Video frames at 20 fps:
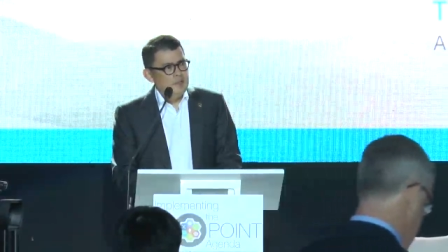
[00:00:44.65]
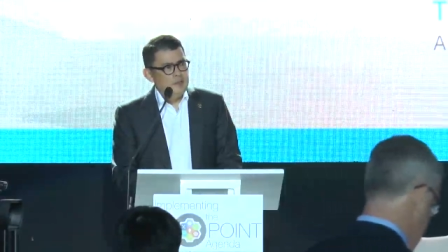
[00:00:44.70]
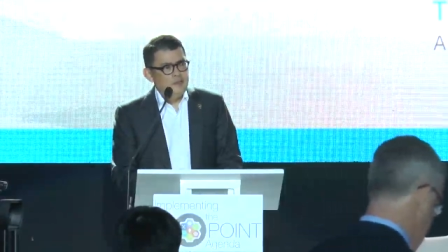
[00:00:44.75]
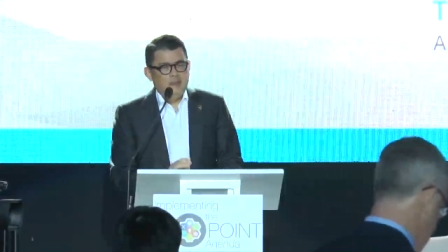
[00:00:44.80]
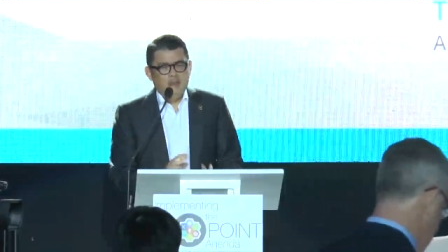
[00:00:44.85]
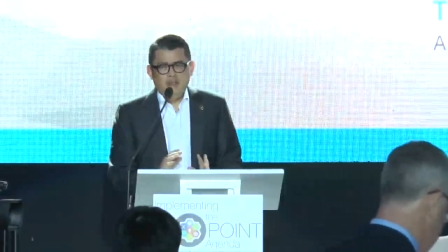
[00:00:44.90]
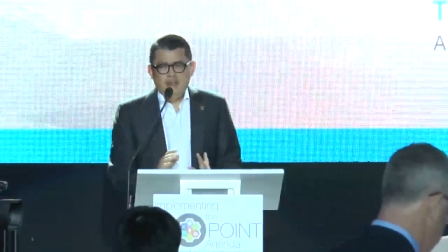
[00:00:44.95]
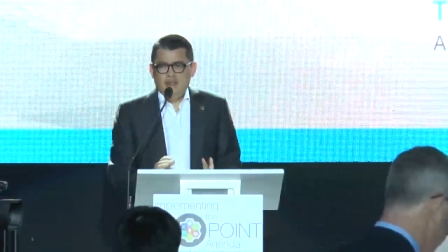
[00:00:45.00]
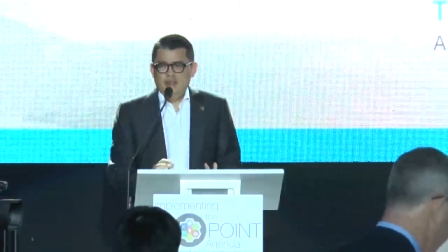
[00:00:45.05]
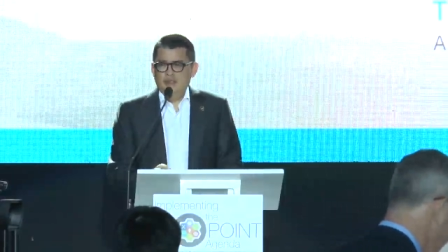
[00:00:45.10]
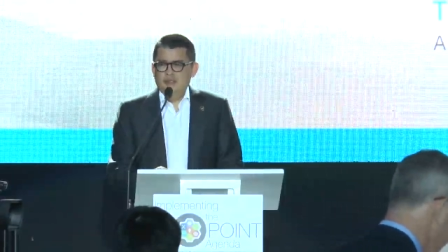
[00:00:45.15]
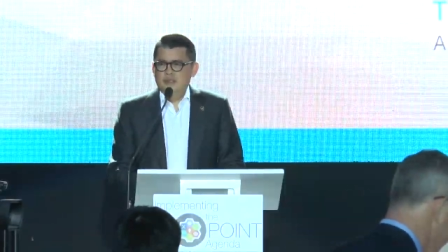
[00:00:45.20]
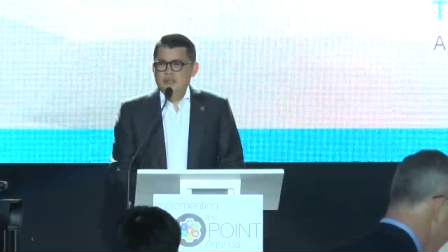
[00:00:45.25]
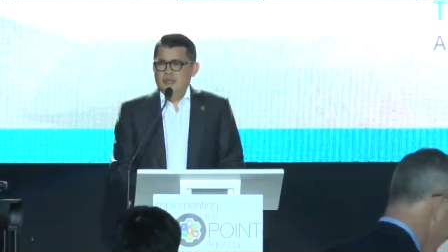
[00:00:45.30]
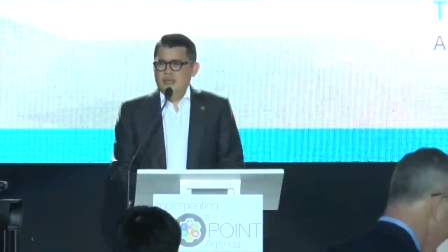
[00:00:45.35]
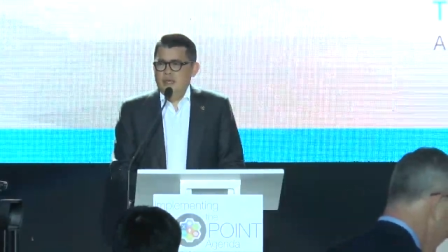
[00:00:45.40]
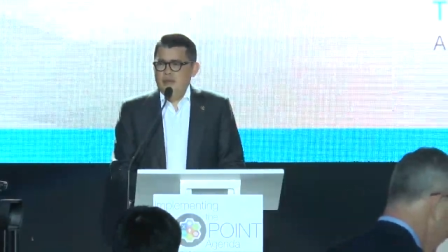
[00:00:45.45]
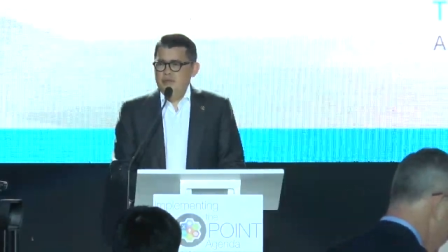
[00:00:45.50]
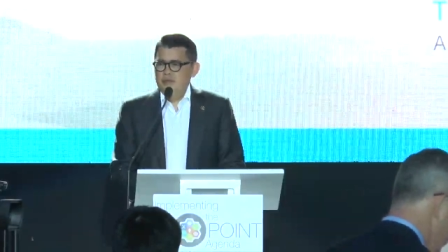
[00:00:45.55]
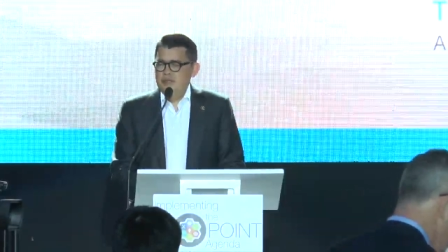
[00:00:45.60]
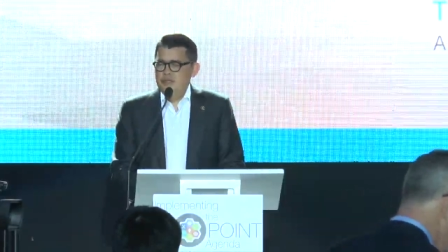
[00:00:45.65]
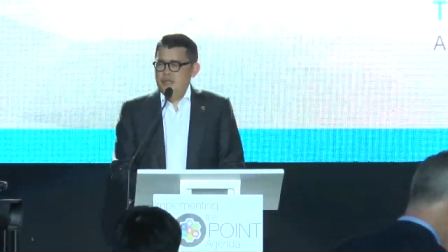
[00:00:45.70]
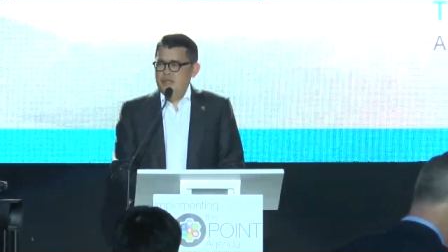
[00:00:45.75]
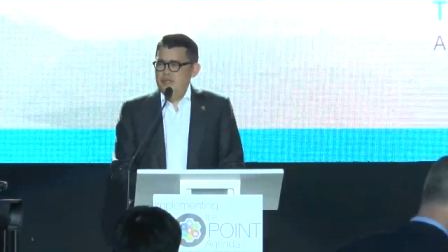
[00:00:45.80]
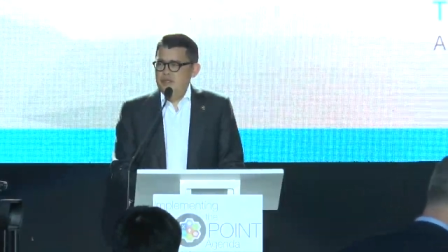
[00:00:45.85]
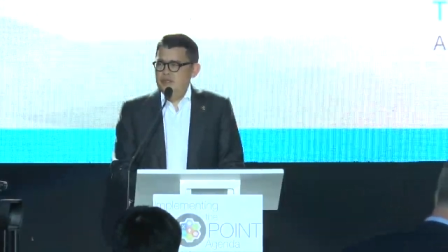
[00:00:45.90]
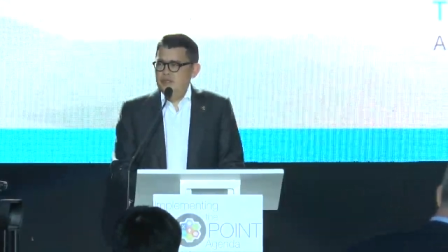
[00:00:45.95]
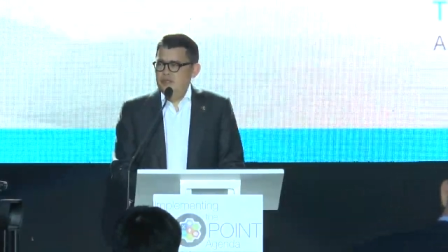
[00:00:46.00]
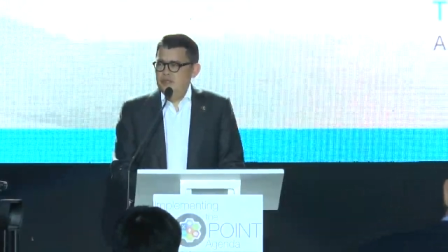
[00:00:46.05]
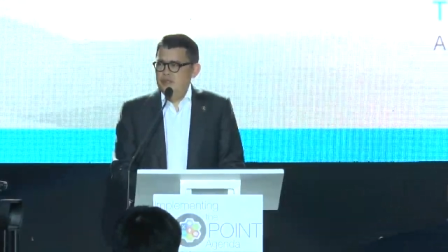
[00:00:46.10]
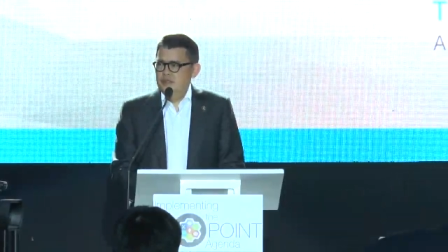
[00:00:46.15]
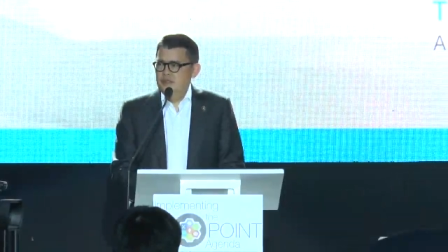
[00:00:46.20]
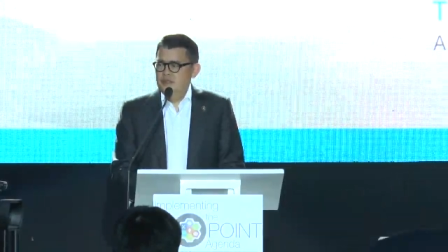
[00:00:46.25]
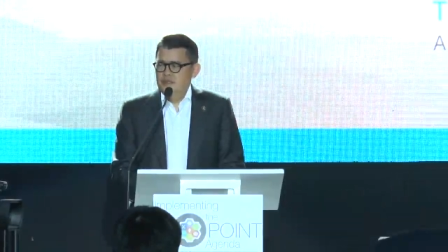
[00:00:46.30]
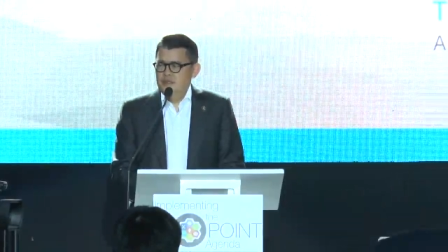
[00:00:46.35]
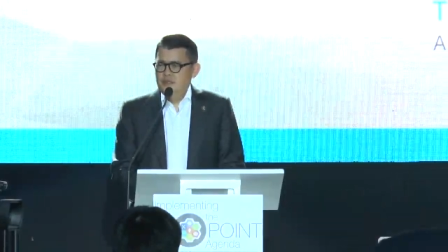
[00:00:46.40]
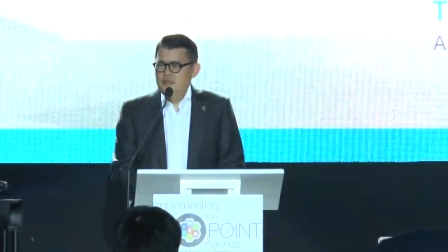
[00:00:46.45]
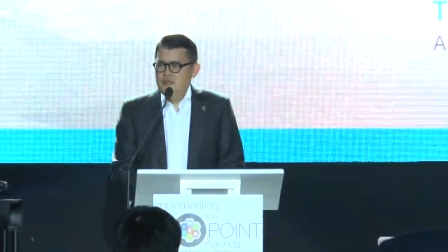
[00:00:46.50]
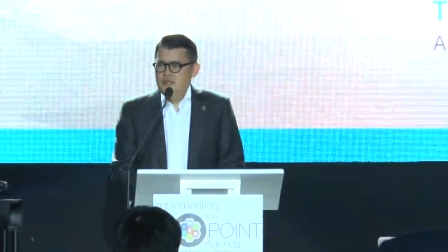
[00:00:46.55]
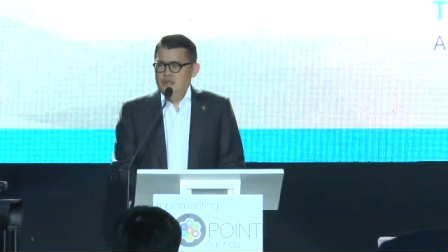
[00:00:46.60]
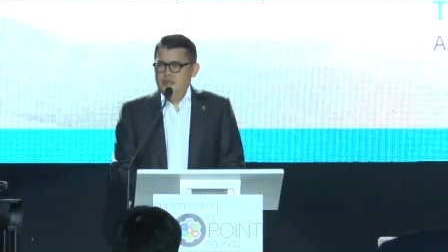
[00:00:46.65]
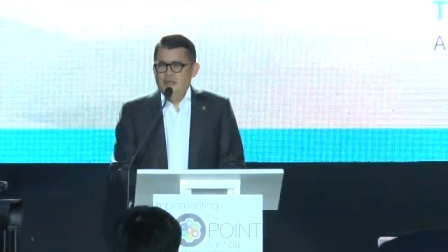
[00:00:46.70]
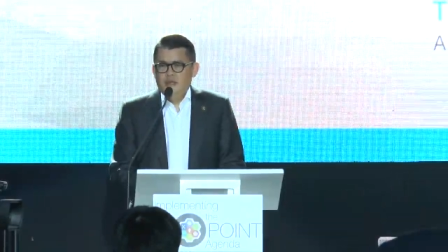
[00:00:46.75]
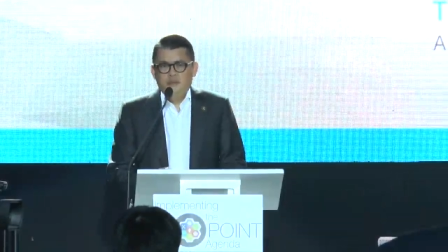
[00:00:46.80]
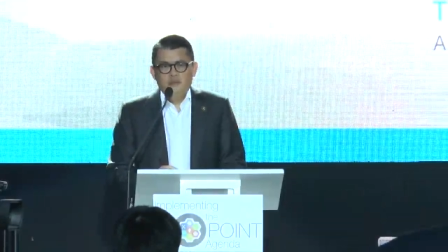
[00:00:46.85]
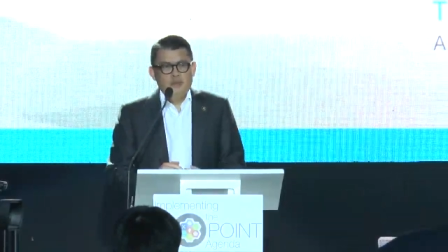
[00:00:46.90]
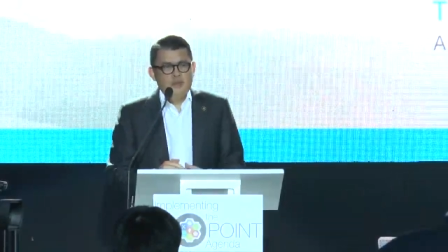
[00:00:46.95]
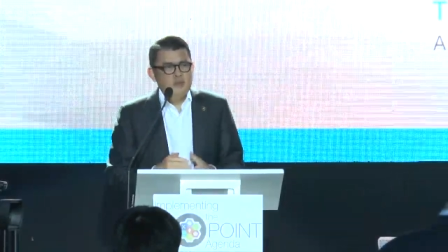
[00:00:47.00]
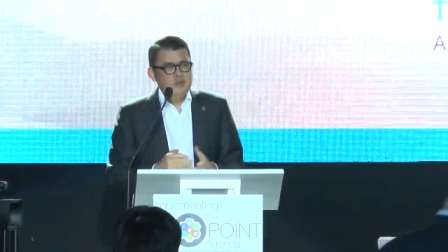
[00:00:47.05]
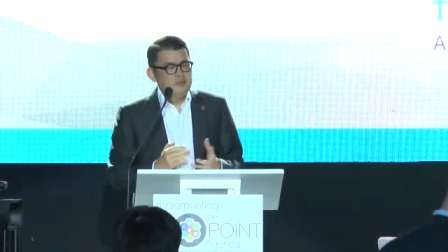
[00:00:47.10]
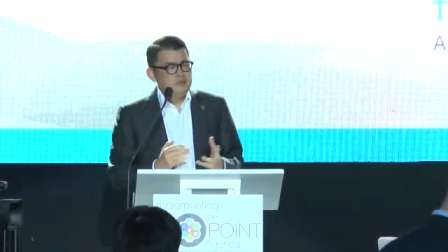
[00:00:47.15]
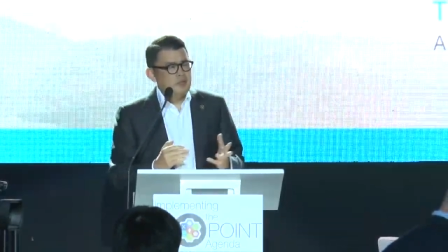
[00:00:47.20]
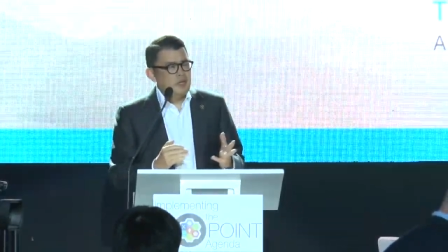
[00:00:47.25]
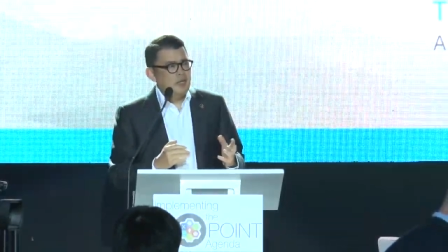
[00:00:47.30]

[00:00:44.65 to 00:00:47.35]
To me, that is the game changer. We're